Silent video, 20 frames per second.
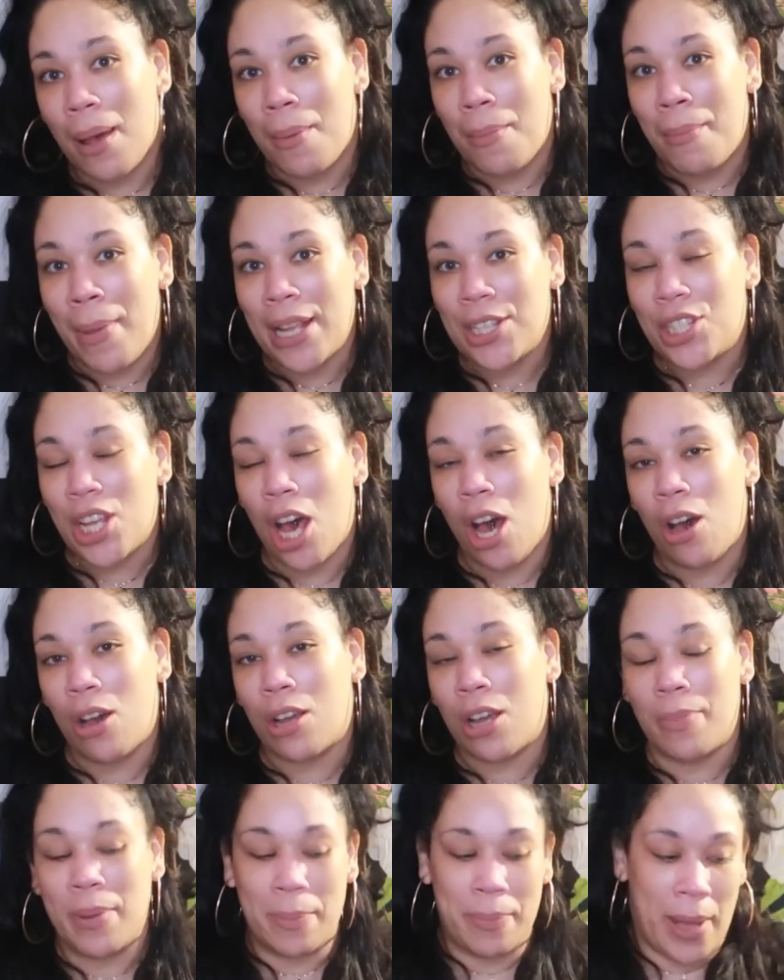My child
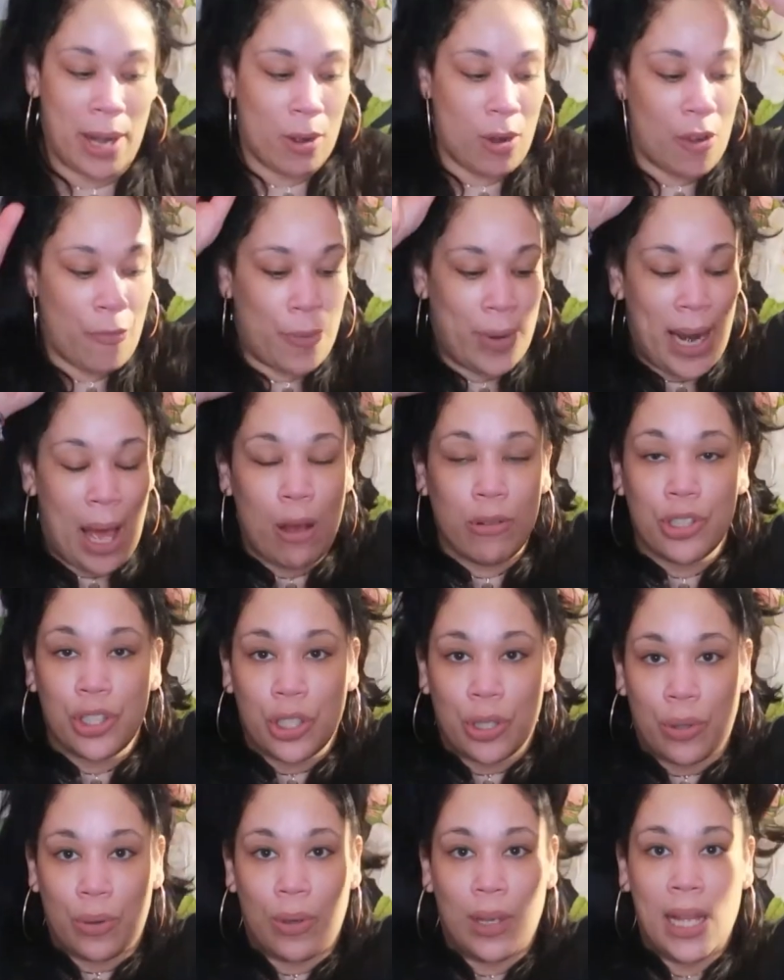could be better off without
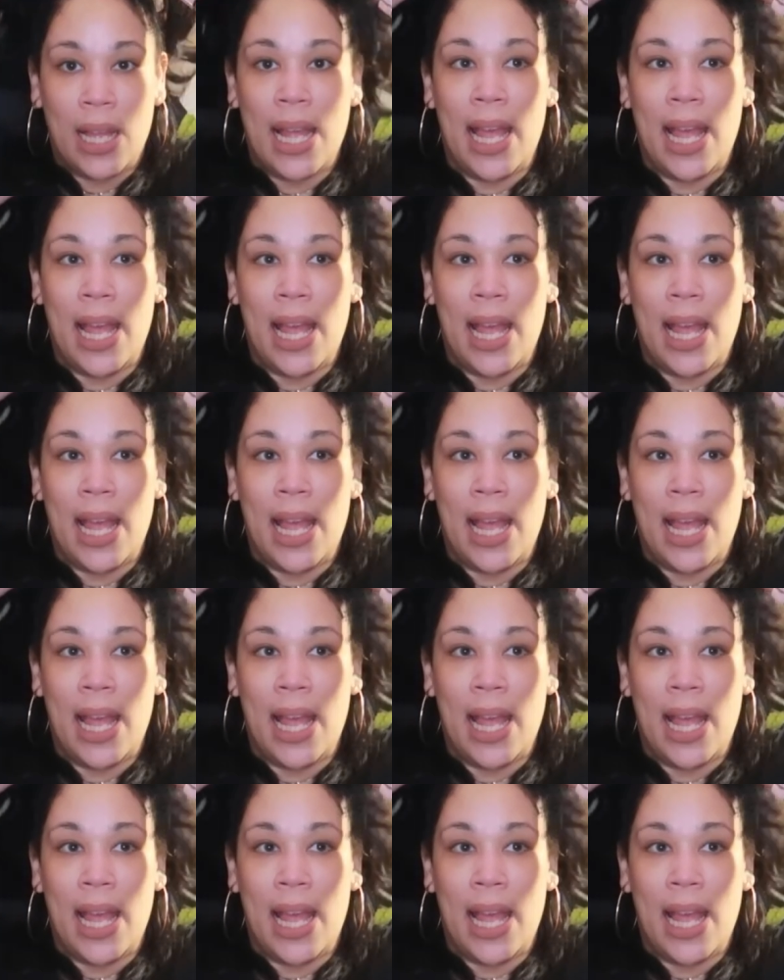you.